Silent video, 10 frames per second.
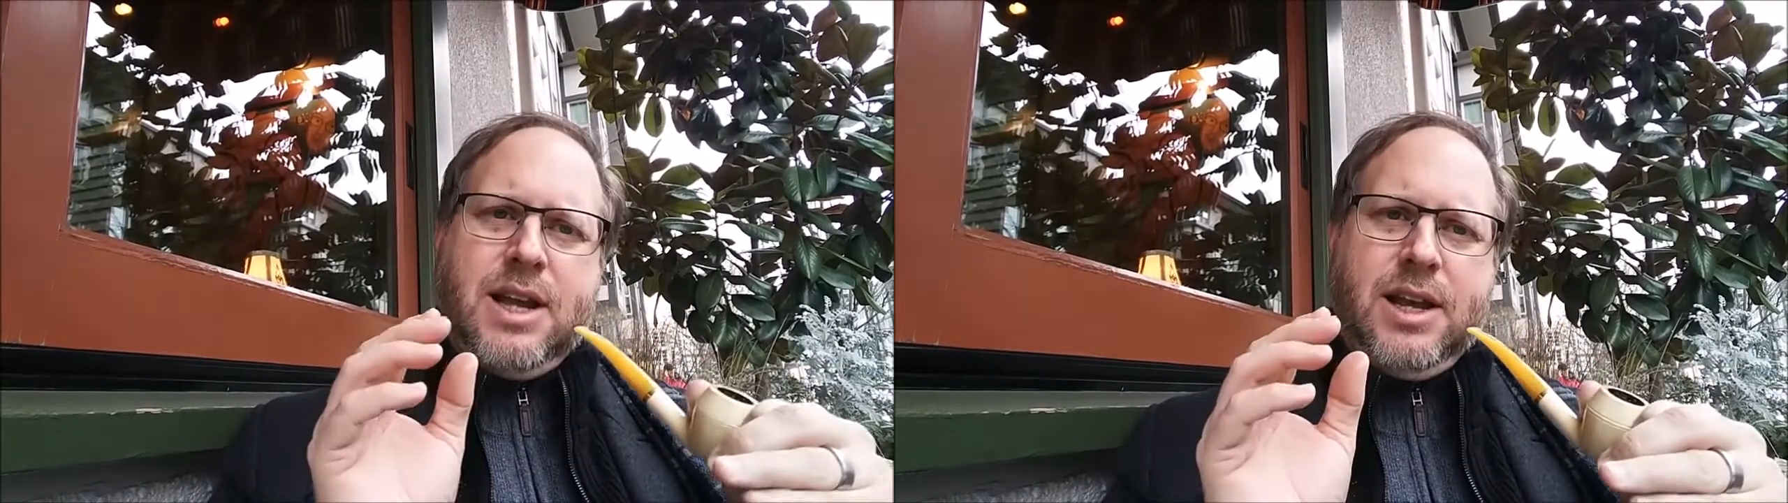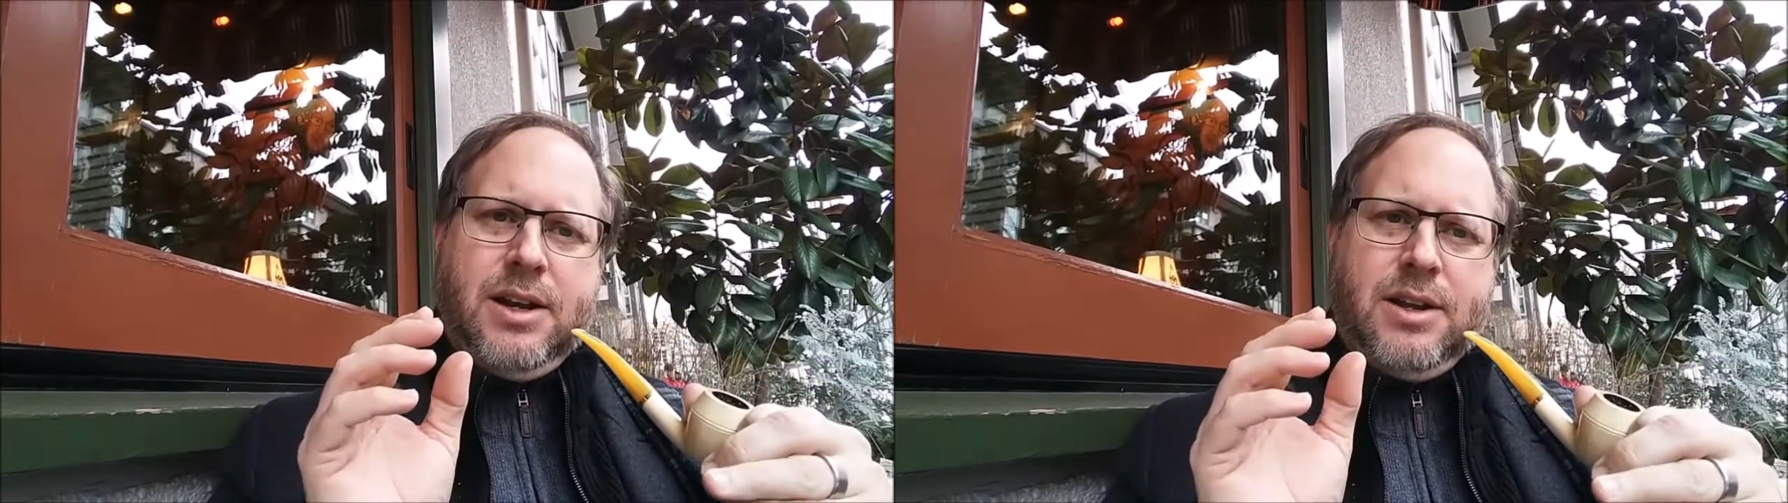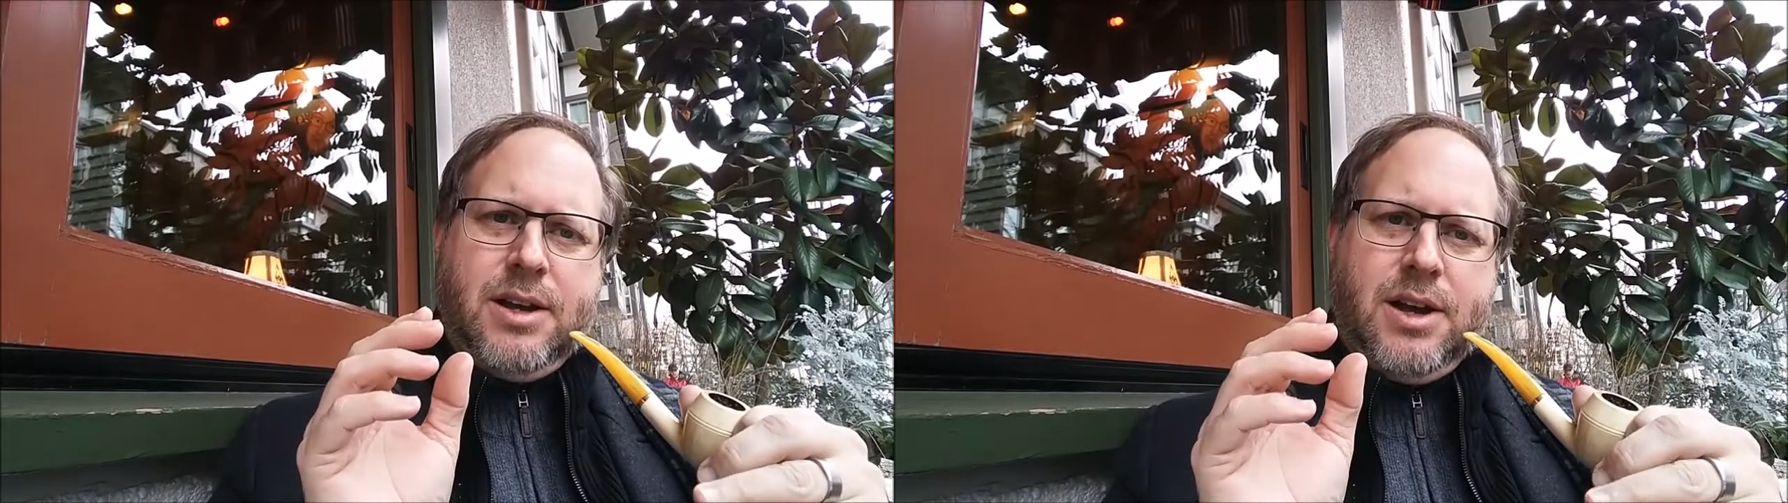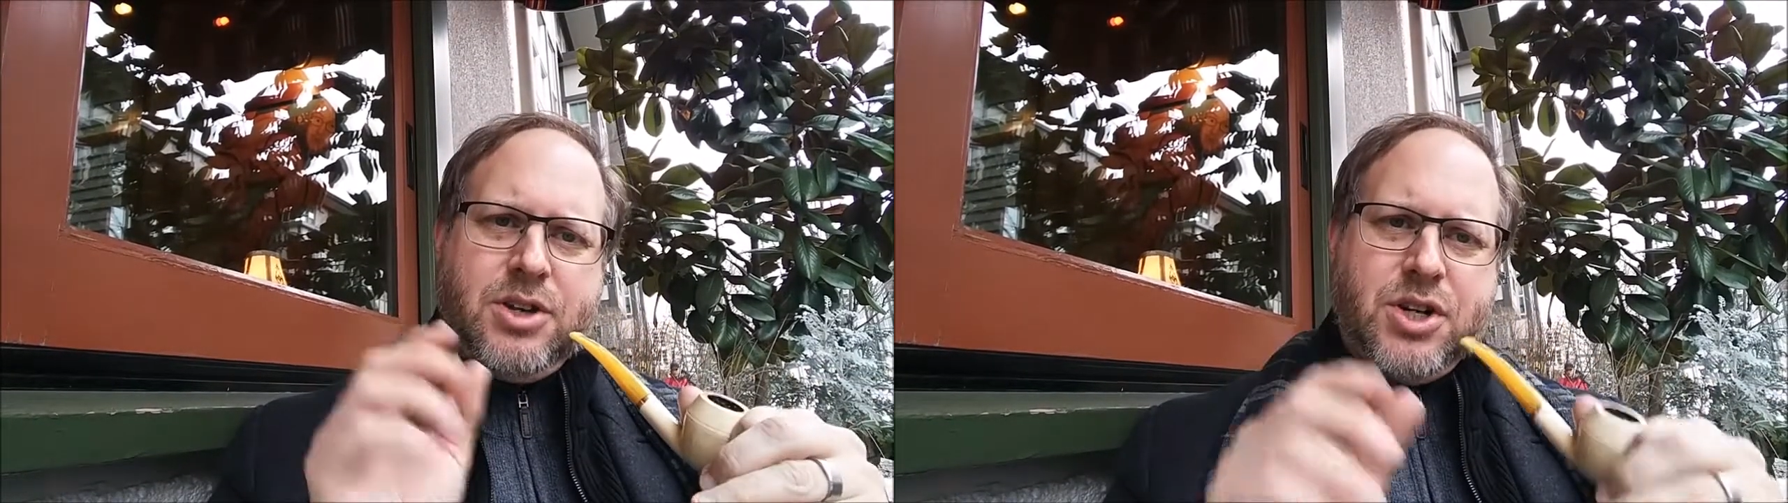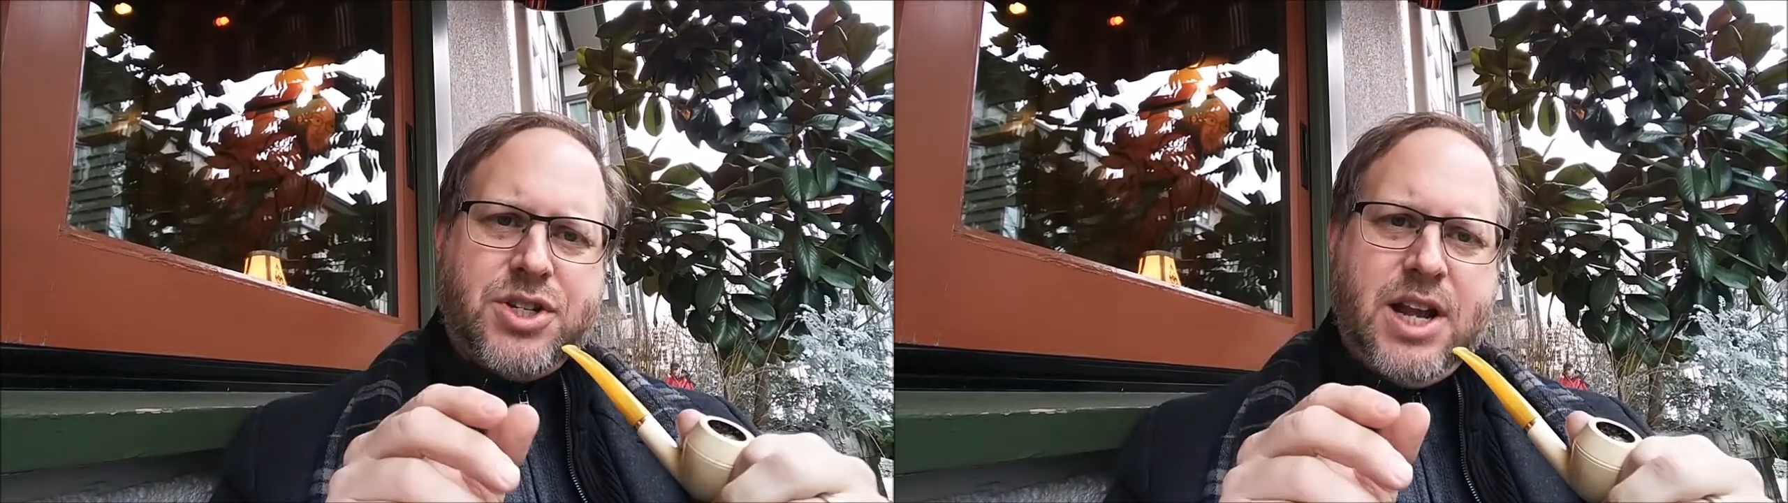and
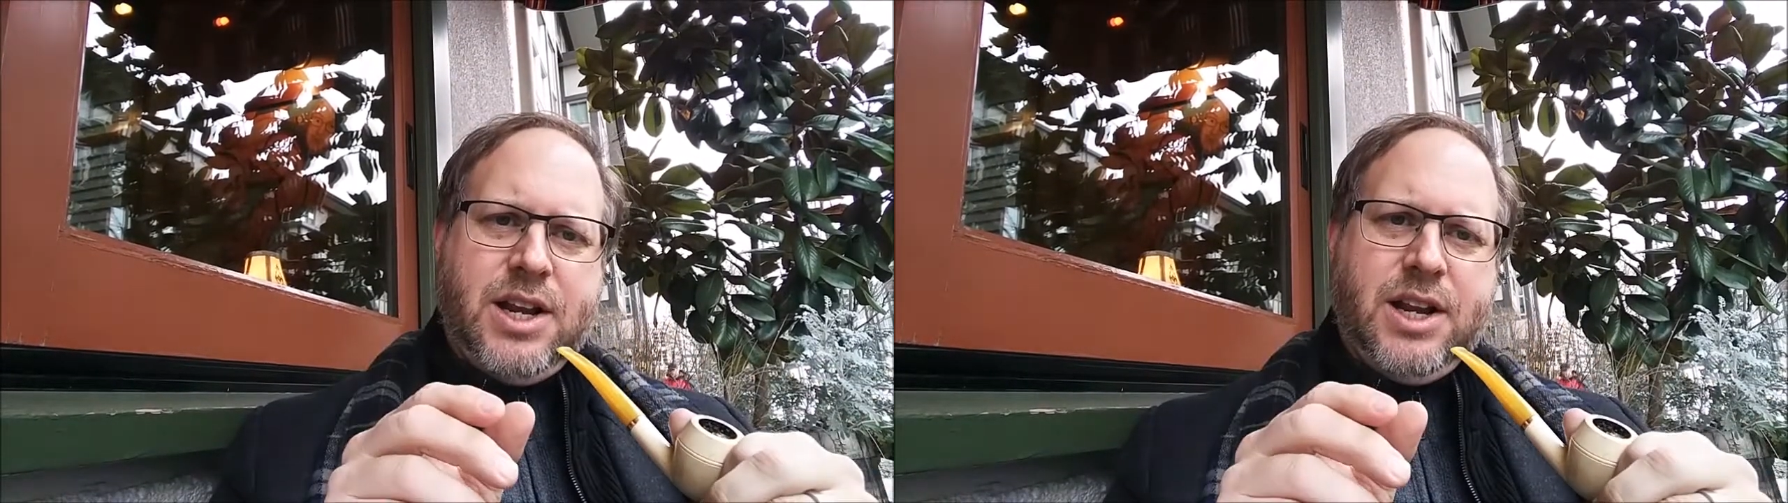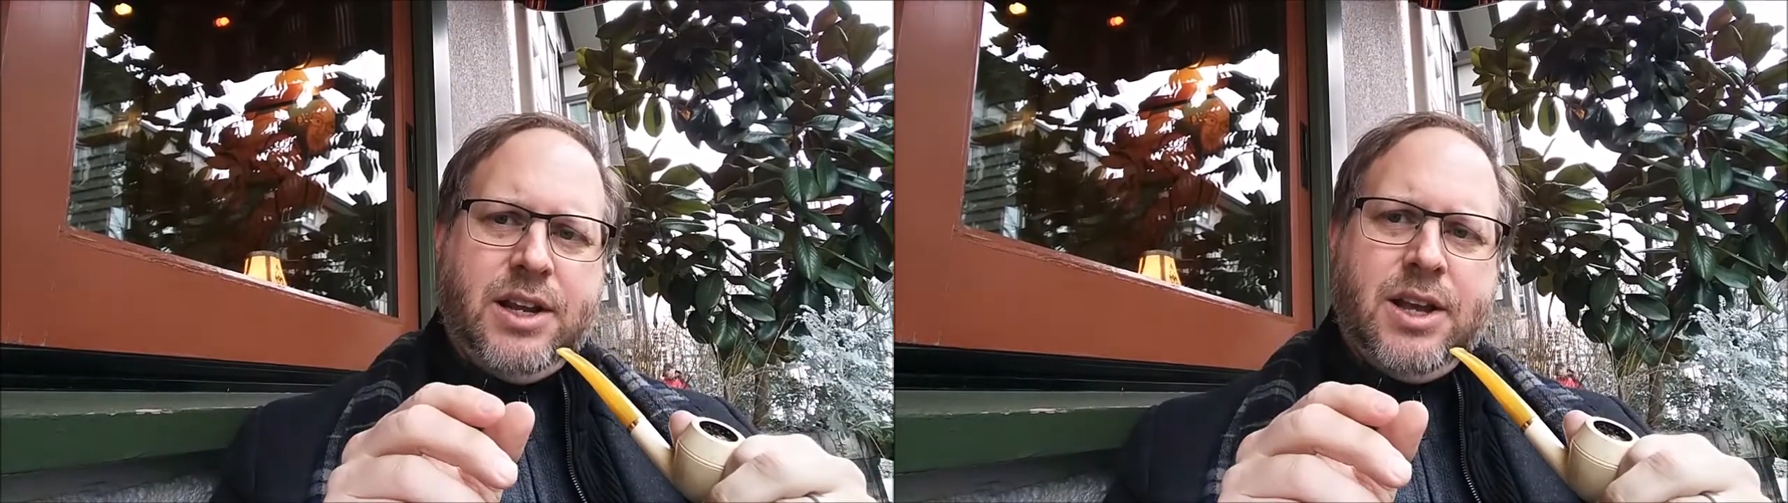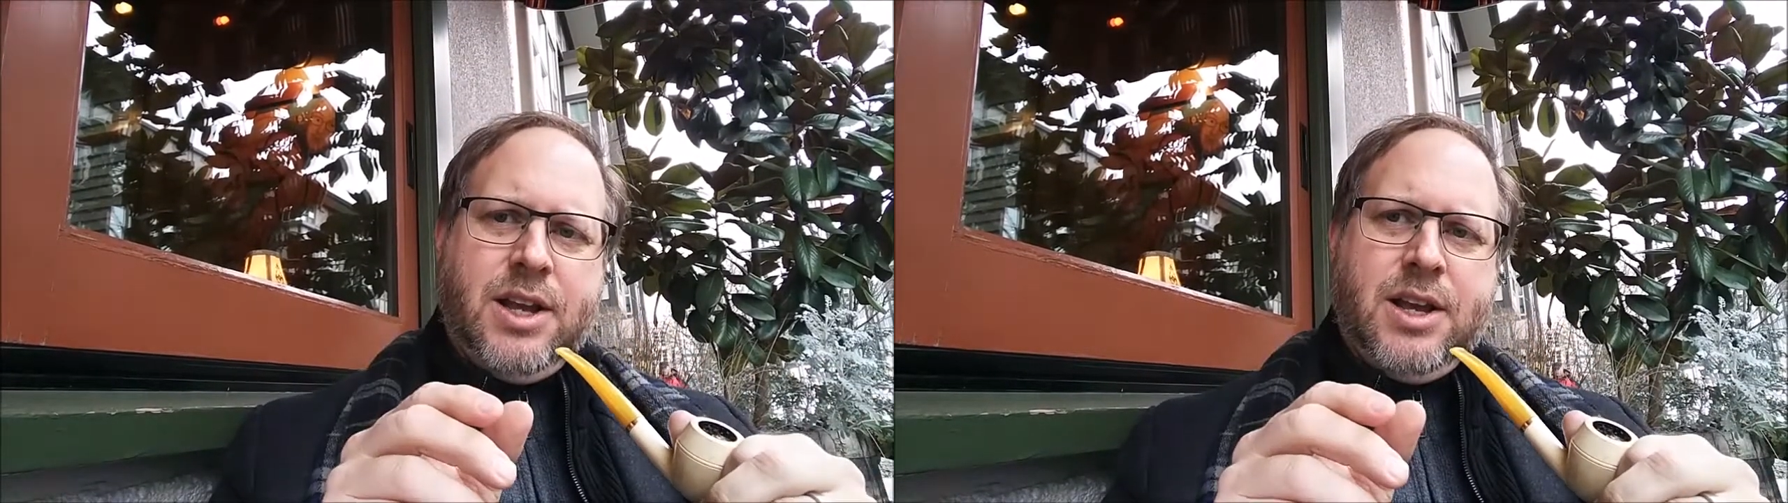understanding